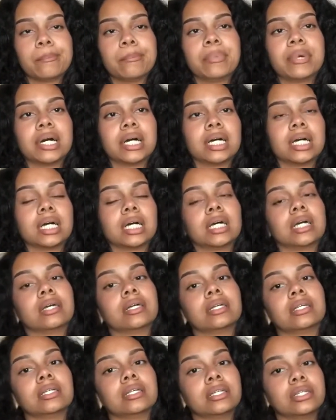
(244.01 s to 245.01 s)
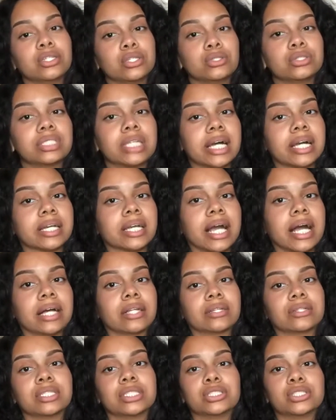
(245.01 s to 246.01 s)
but use that
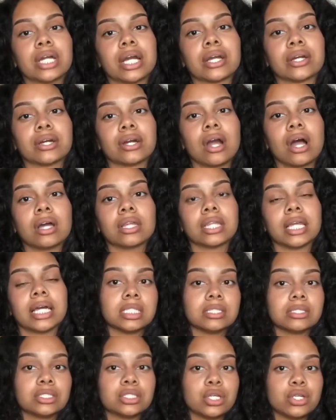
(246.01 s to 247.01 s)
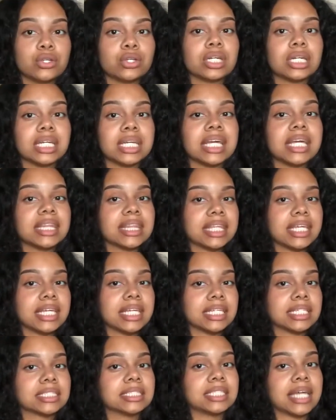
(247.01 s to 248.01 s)
calorie tracker online so you could get the
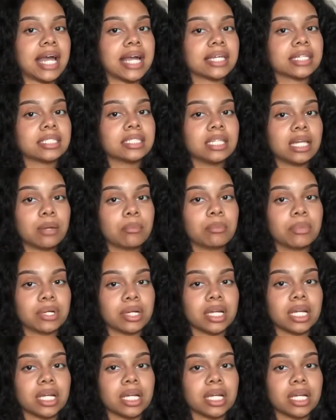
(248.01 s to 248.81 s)
exact number,